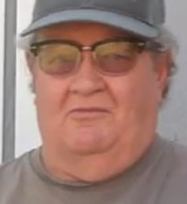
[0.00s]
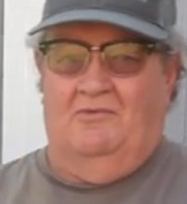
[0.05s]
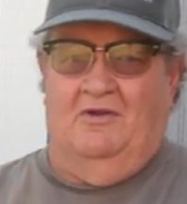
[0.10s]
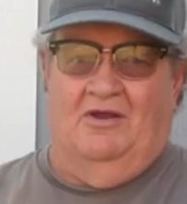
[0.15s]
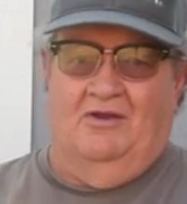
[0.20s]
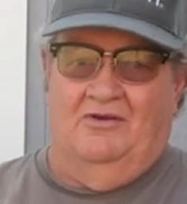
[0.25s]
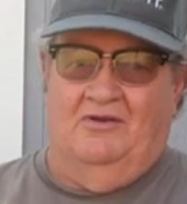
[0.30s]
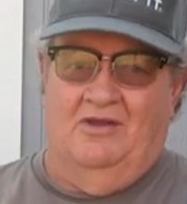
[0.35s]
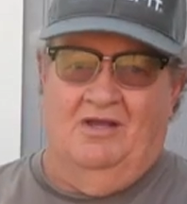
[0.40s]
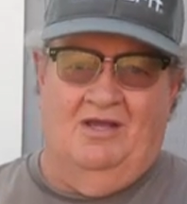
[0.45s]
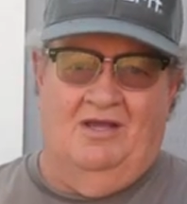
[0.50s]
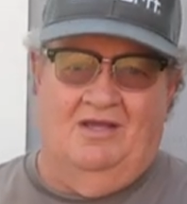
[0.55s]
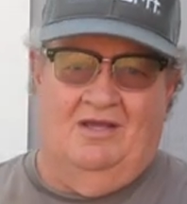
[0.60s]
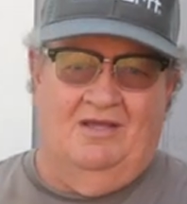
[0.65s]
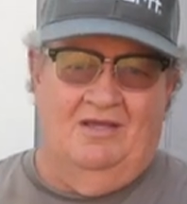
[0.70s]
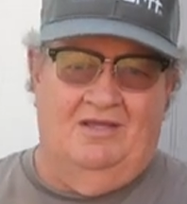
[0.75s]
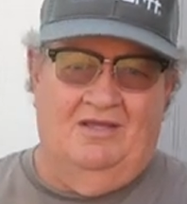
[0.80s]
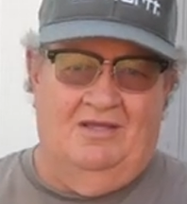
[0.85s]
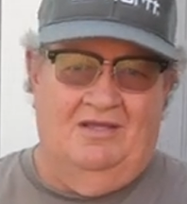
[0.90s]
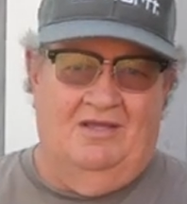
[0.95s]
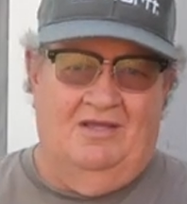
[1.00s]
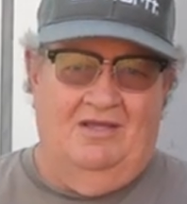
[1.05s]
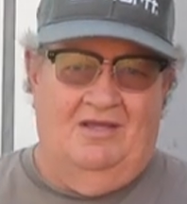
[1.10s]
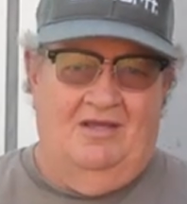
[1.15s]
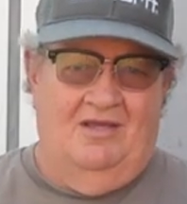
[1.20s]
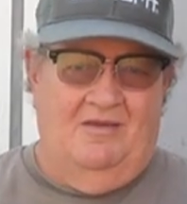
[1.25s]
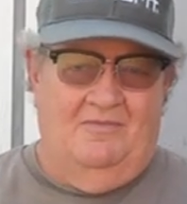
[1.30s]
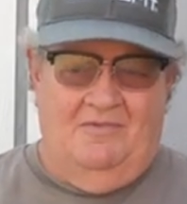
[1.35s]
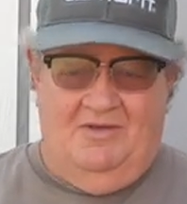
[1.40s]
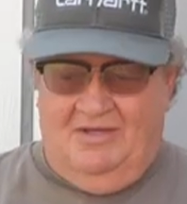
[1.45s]
run.
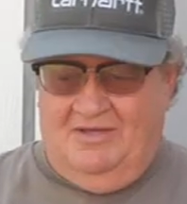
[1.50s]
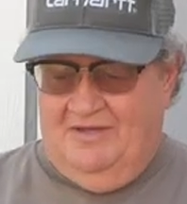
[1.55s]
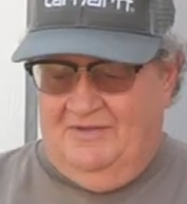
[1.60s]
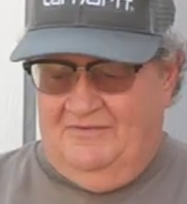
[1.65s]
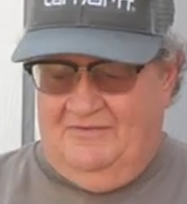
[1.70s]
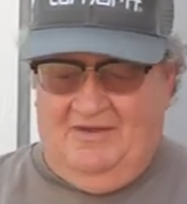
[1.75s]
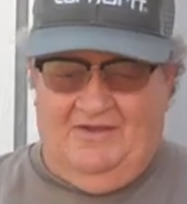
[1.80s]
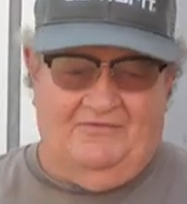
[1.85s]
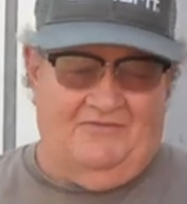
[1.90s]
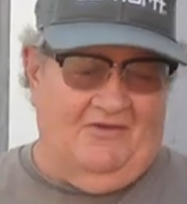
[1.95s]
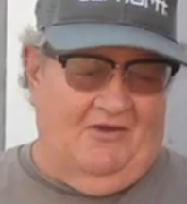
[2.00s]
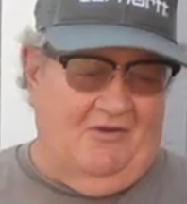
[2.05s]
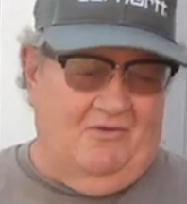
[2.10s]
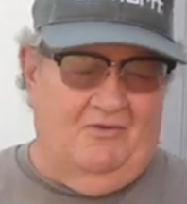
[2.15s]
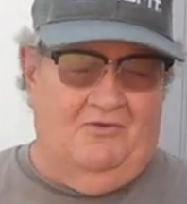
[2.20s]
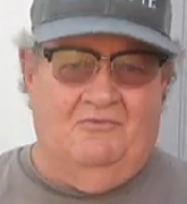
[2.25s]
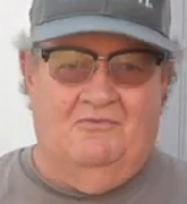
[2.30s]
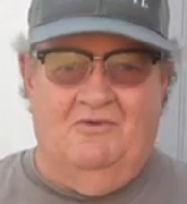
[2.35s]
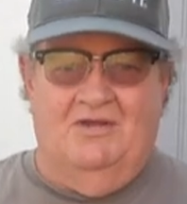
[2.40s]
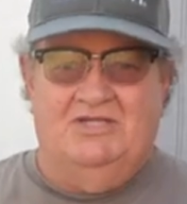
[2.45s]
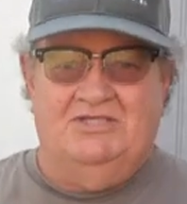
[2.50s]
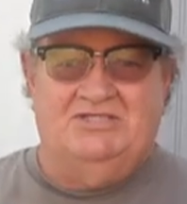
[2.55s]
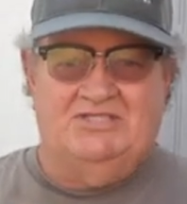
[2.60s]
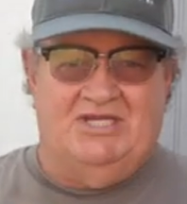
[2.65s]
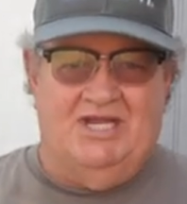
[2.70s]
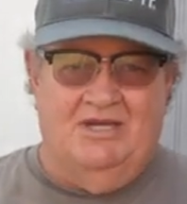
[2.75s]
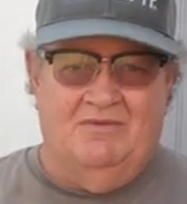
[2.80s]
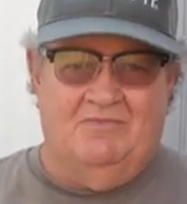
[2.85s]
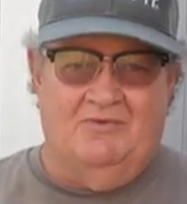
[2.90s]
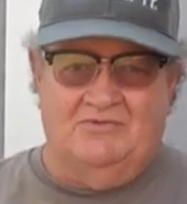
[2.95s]
Because I saw it reach
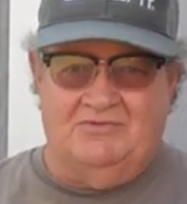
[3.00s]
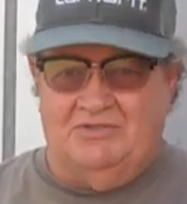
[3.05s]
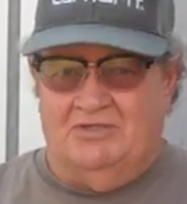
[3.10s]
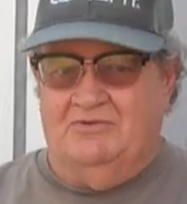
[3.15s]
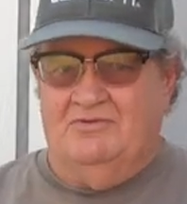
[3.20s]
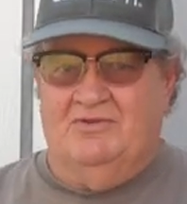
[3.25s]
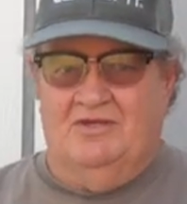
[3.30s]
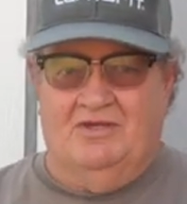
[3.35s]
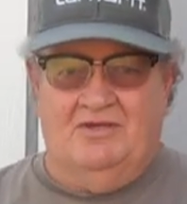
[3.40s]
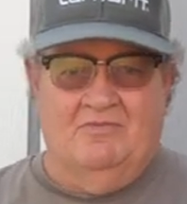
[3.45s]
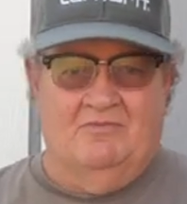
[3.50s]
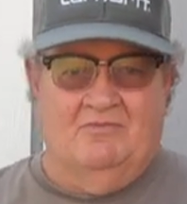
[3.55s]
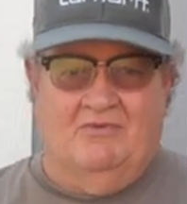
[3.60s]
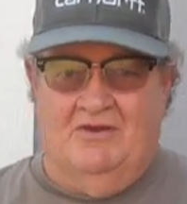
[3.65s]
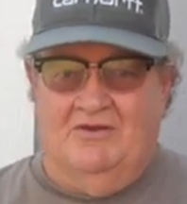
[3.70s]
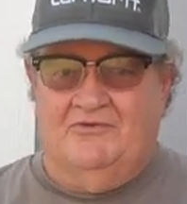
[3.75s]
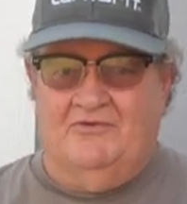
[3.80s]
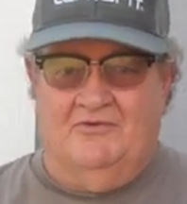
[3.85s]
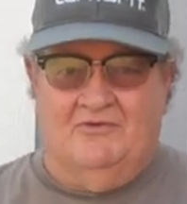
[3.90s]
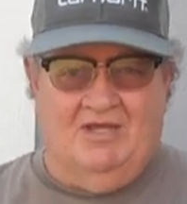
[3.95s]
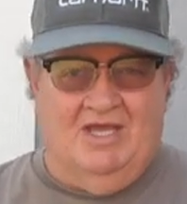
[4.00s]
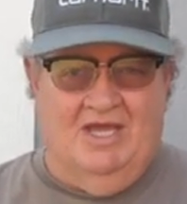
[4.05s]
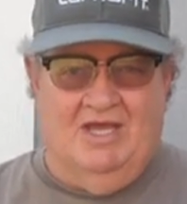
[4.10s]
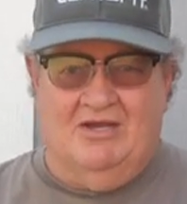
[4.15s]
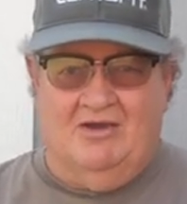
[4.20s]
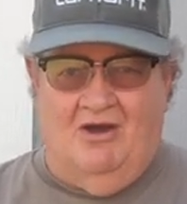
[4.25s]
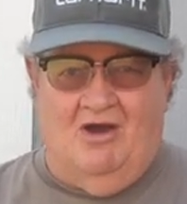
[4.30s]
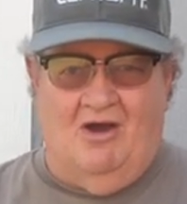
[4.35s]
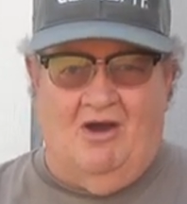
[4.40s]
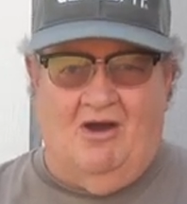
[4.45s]
temperature, the compressor
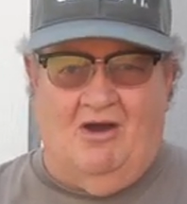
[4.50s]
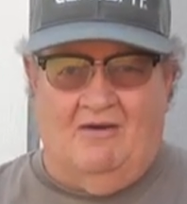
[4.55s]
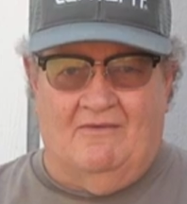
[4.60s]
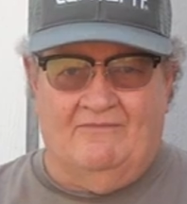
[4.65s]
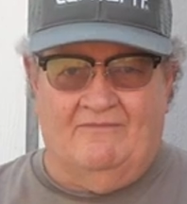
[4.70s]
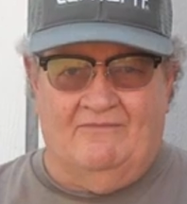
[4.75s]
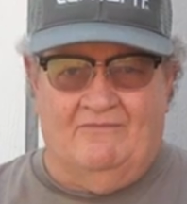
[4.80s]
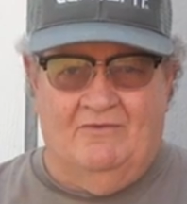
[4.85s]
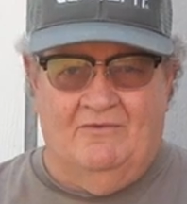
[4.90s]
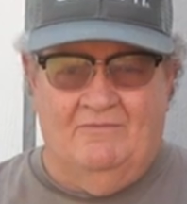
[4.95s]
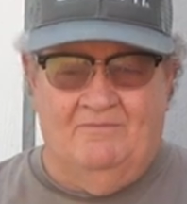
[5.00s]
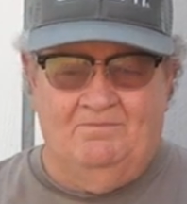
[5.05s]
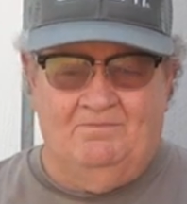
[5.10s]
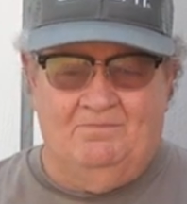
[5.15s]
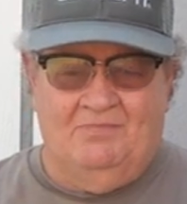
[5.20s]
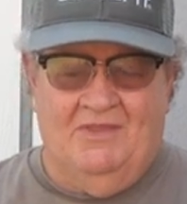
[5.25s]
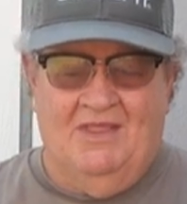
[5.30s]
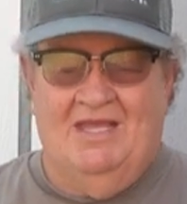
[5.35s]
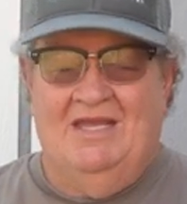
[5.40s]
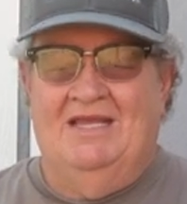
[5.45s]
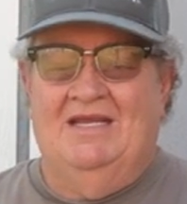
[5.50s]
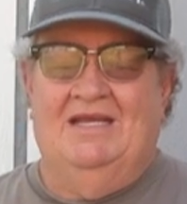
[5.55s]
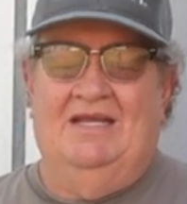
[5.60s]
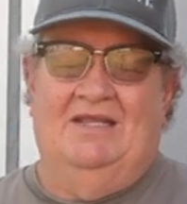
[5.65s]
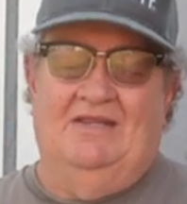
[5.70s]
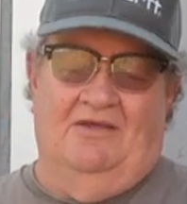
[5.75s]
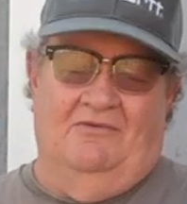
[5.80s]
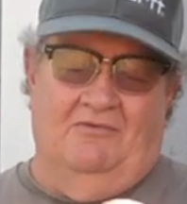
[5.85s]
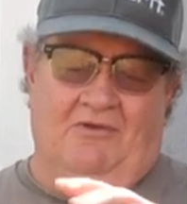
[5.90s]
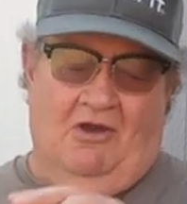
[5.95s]
kick off,
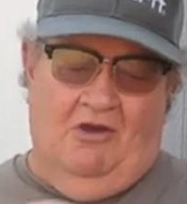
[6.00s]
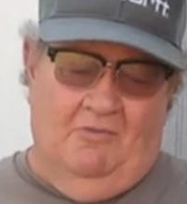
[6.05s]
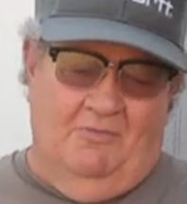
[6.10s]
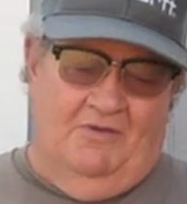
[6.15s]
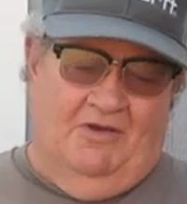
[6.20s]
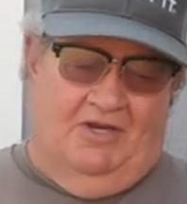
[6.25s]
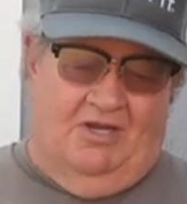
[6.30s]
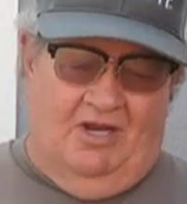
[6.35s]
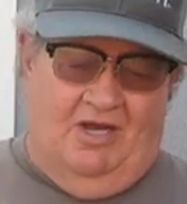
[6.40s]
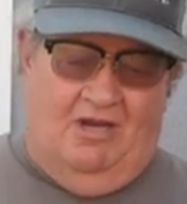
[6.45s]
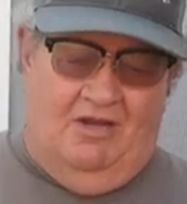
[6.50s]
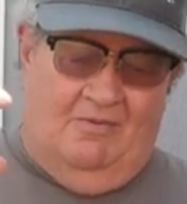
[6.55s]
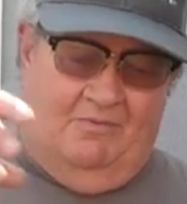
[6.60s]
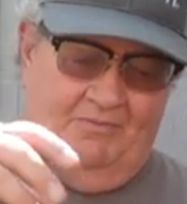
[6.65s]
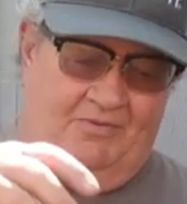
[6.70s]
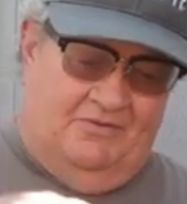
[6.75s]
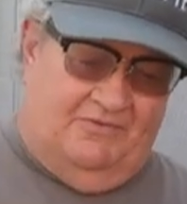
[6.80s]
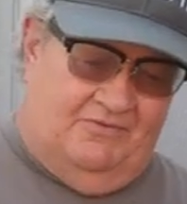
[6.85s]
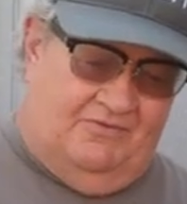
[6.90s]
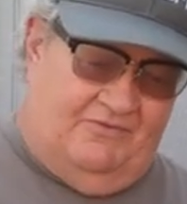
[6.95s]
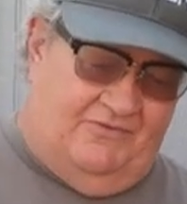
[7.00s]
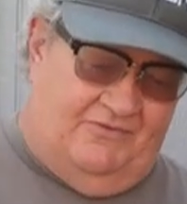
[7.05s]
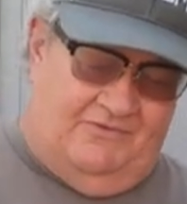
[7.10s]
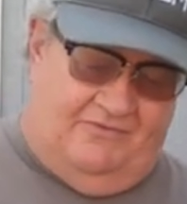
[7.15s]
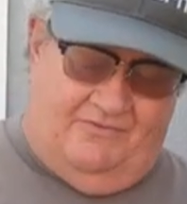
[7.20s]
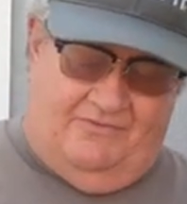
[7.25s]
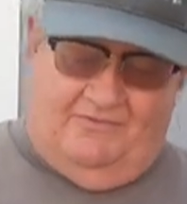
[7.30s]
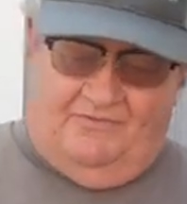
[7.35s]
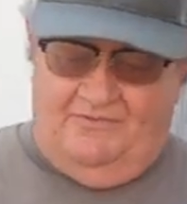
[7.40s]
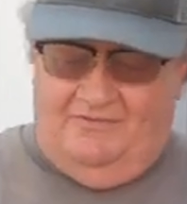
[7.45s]
then we opened it up, put
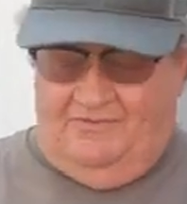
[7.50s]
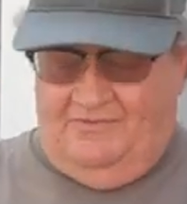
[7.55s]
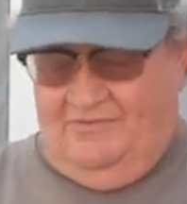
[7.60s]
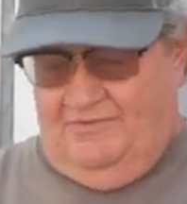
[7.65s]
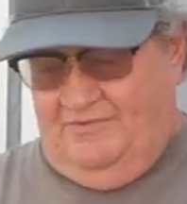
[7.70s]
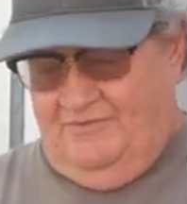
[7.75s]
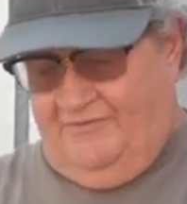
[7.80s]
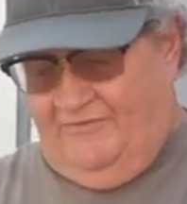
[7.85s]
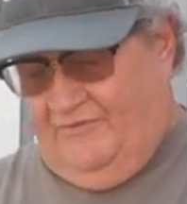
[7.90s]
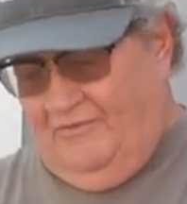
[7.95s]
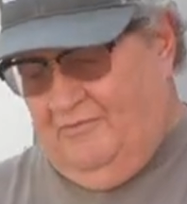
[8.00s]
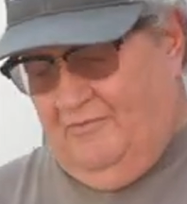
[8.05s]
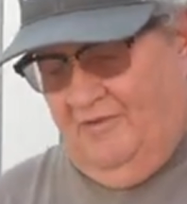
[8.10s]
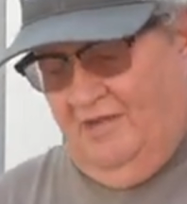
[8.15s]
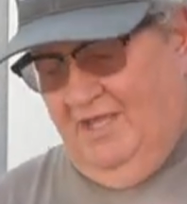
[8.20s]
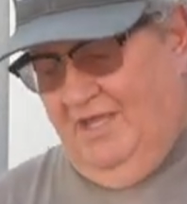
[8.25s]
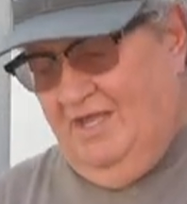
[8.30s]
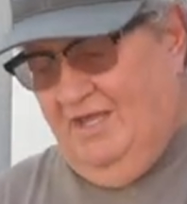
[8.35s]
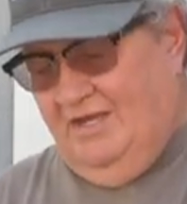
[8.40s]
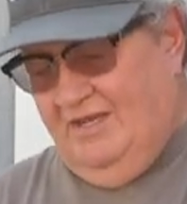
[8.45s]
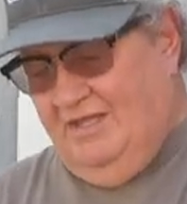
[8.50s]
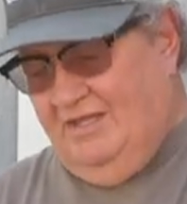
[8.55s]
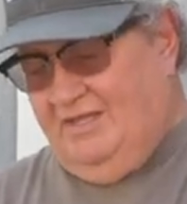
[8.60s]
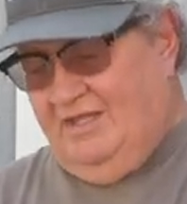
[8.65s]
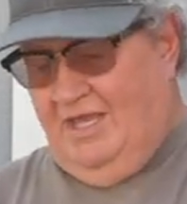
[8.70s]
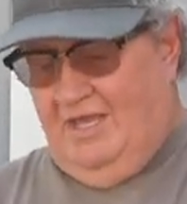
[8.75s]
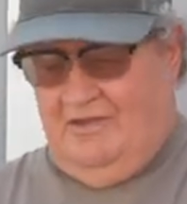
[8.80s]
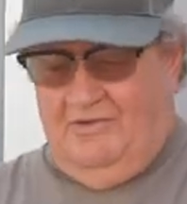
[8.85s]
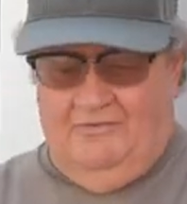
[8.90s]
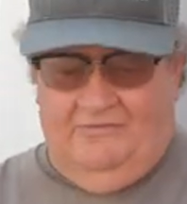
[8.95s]
soda in it.
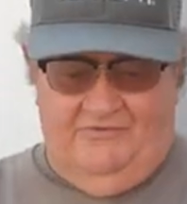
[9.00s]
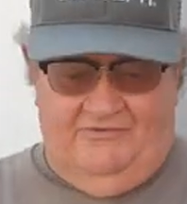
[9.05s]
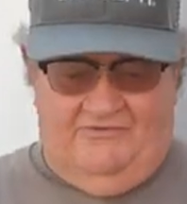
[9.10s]
Gail was